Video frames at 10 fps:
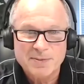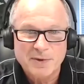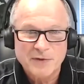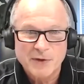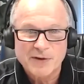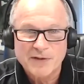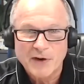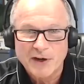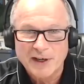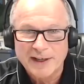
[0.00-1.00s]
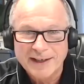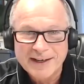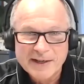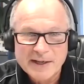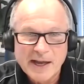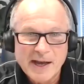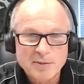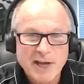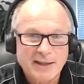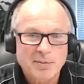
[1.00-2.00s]
before they'll finally
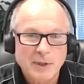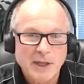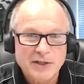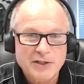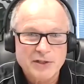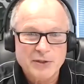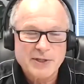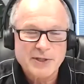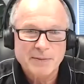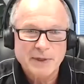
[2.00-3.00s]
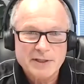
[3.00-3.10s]
take the plunge and do something.